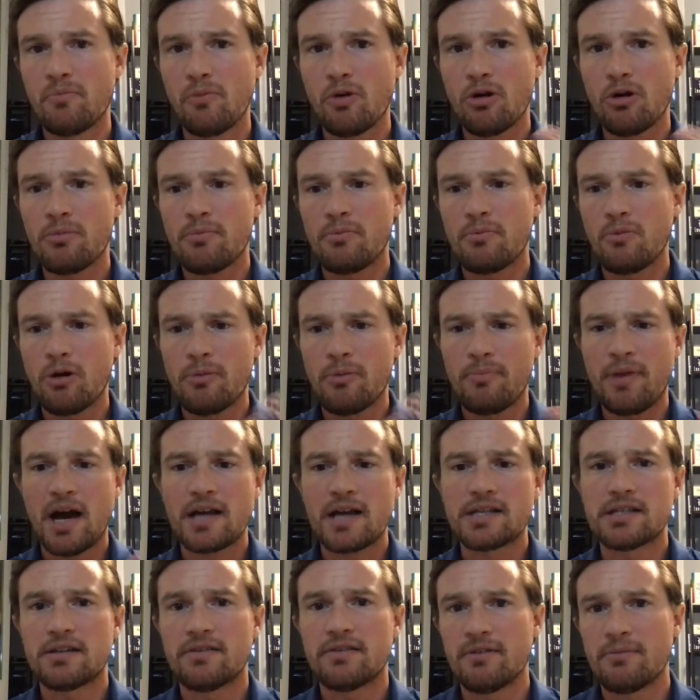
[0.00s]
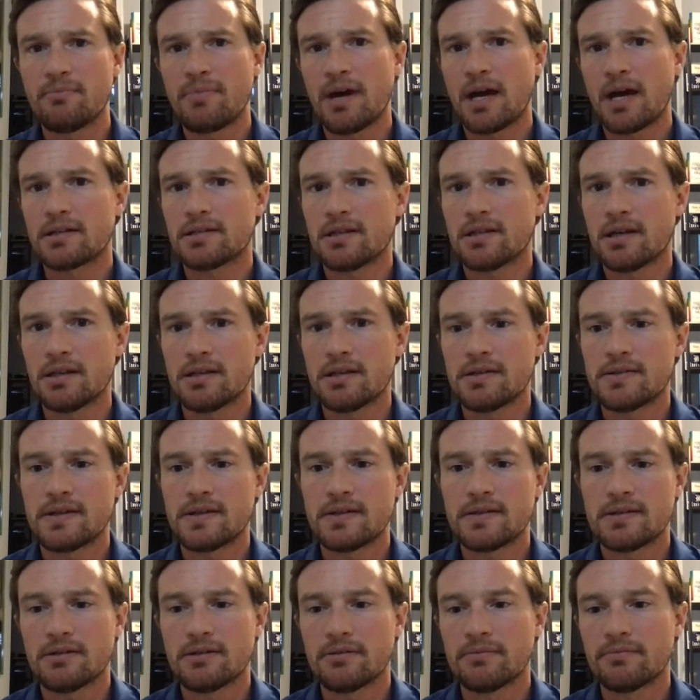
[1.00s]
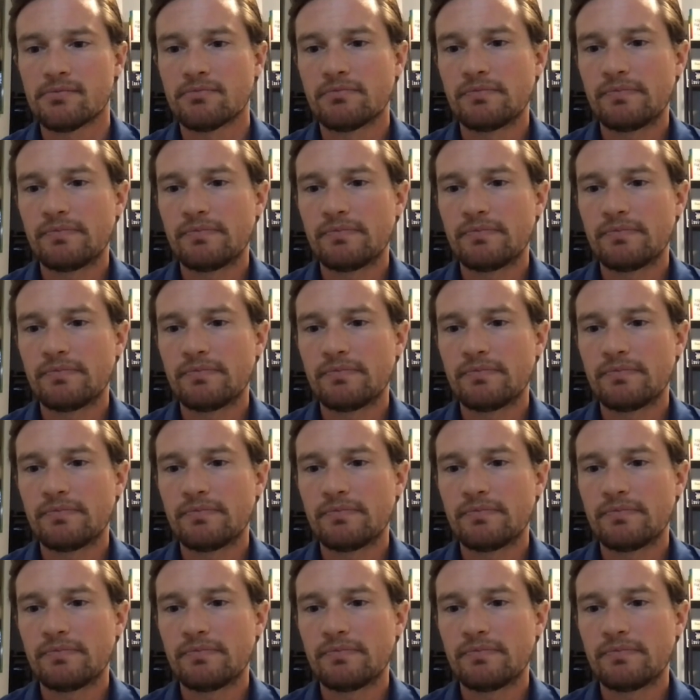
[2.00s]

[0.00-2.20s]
more positive impact on the system.